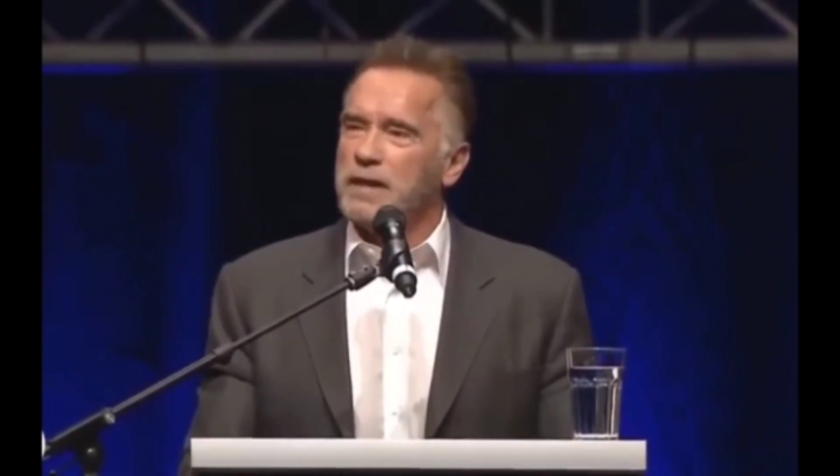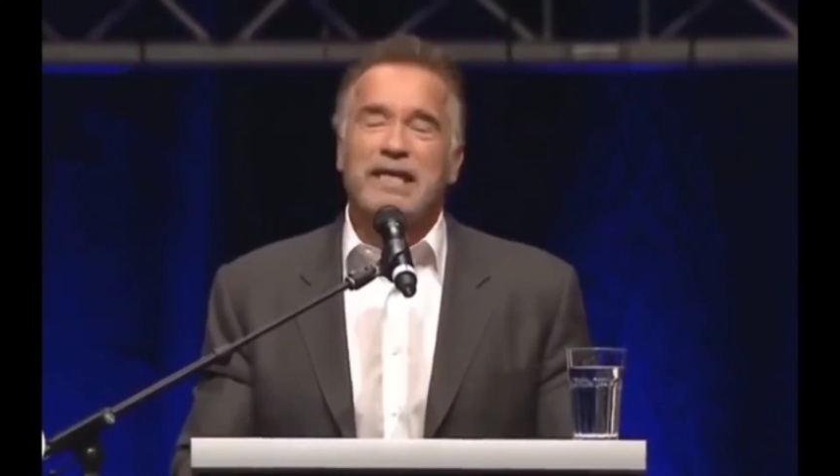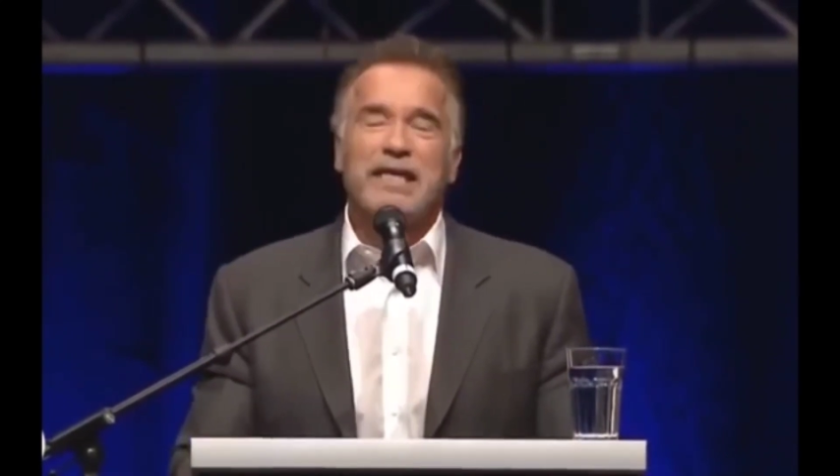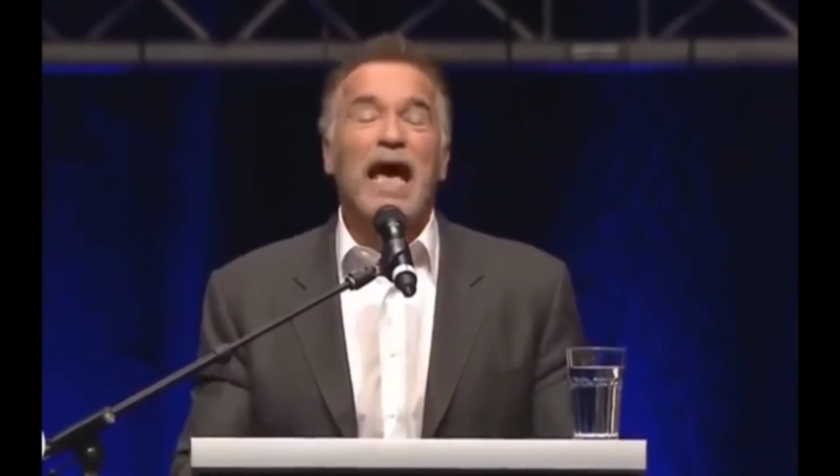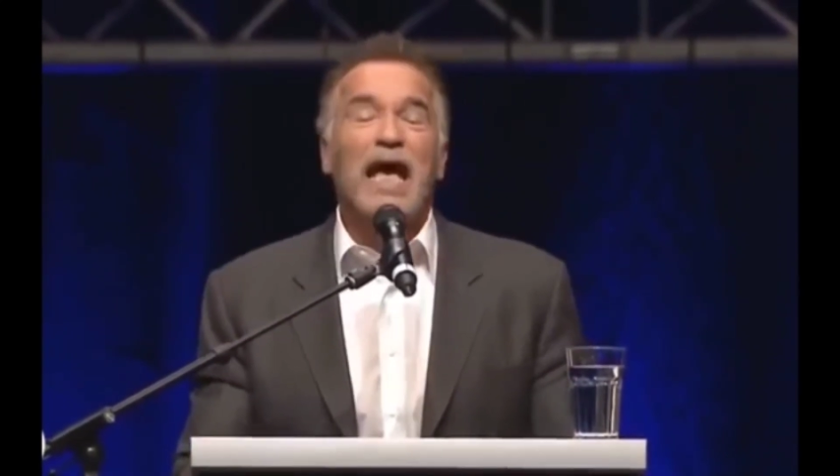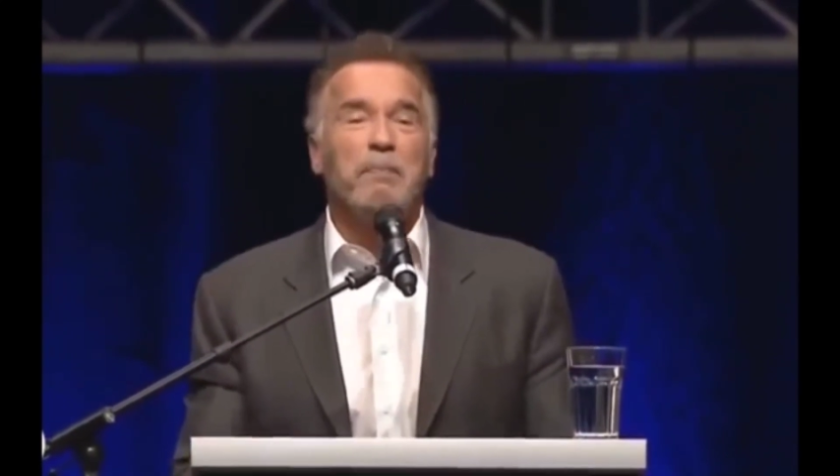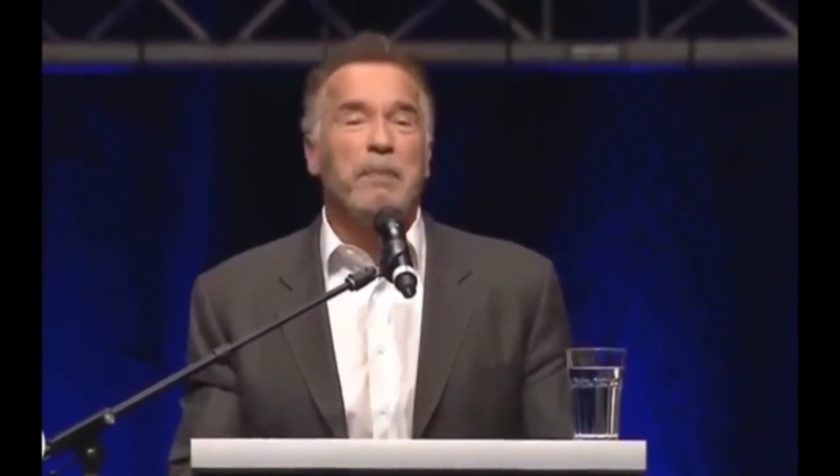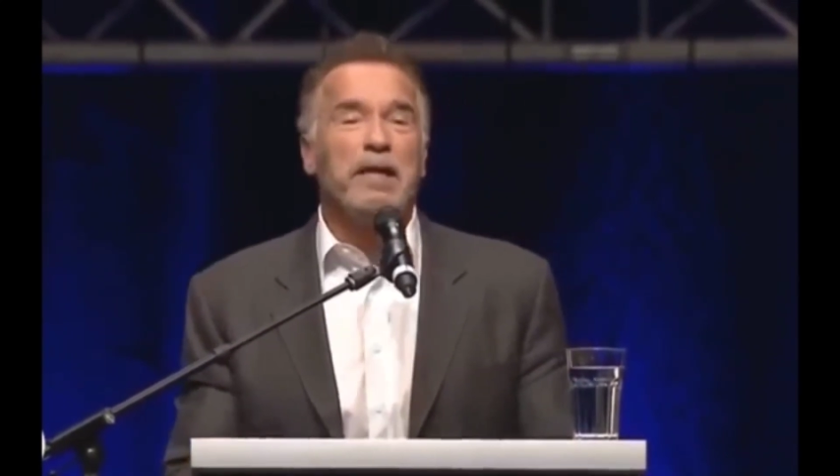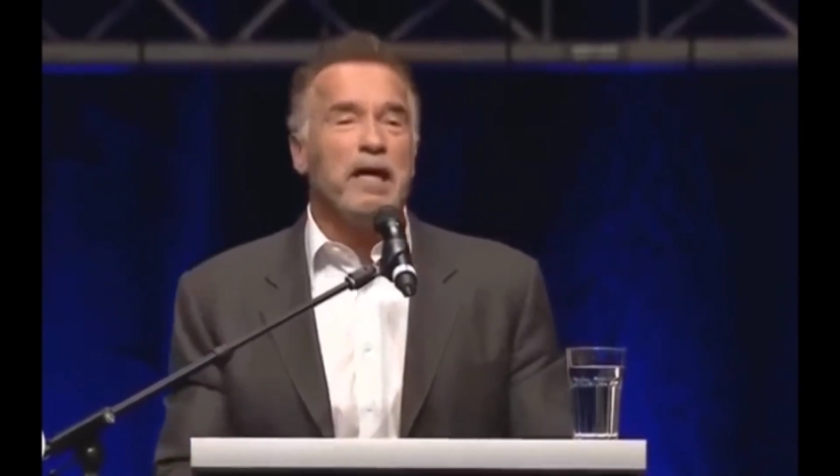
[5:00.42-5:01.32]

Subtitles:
that can't be